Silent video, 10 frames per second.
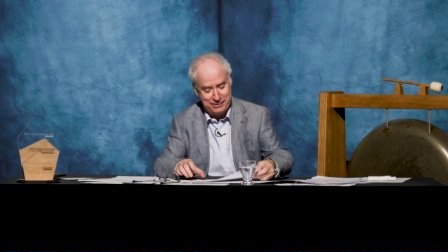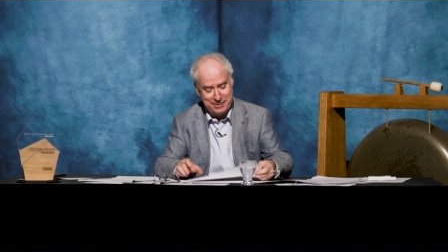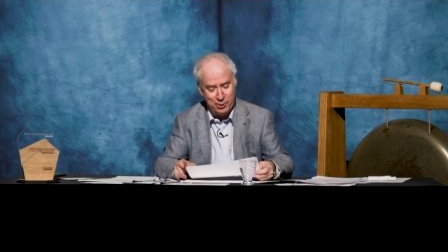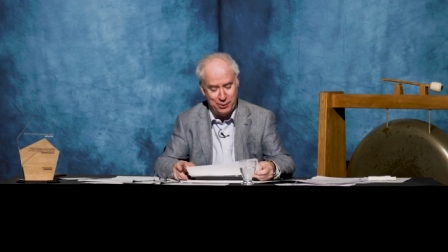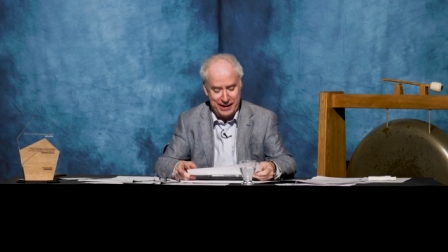
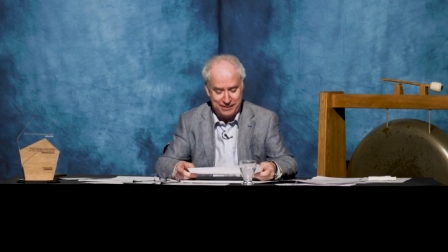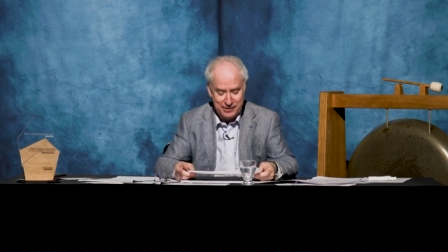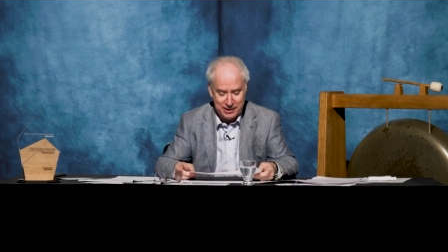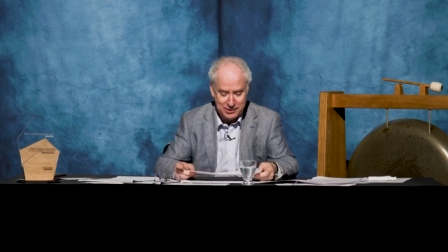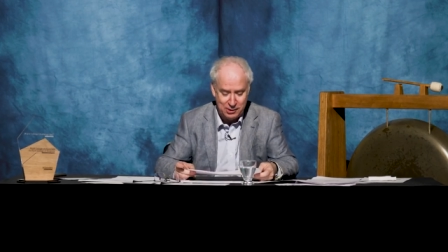three more then.
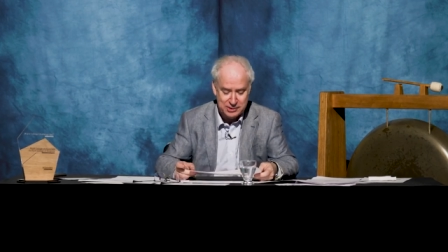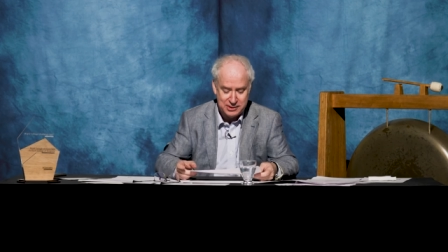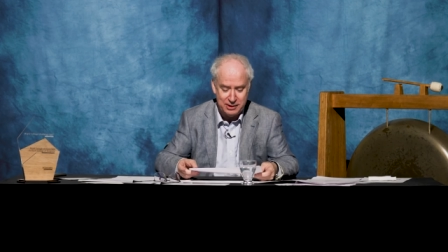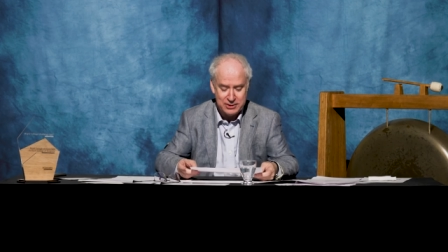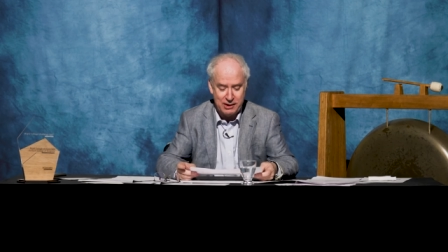Doctor
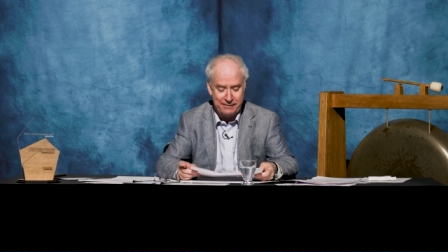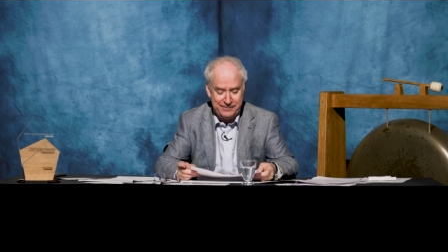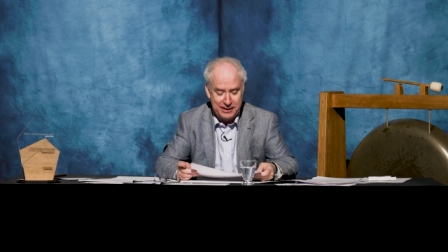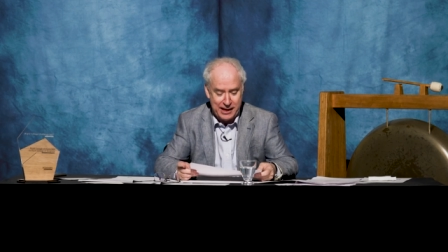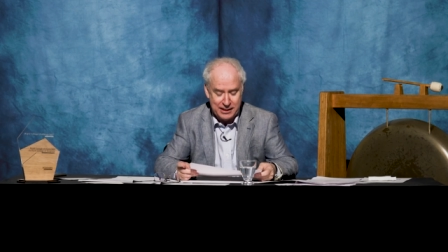Doctor, I
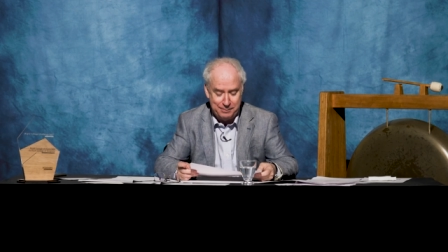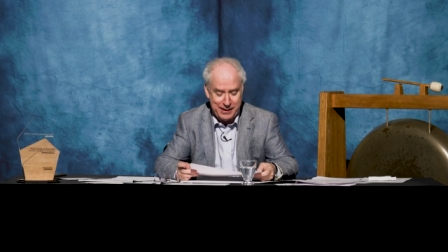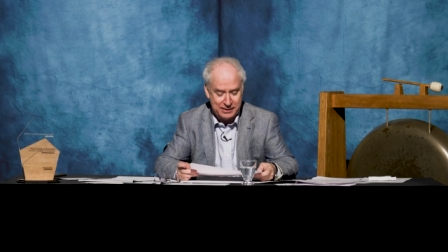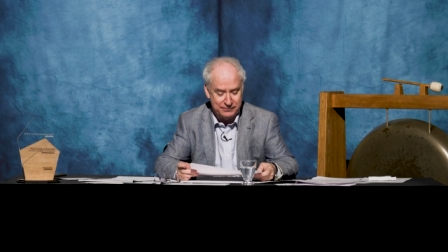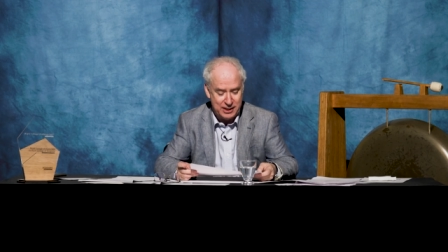feel like a
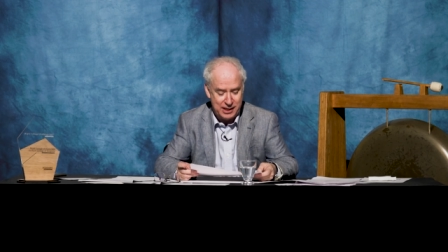pack of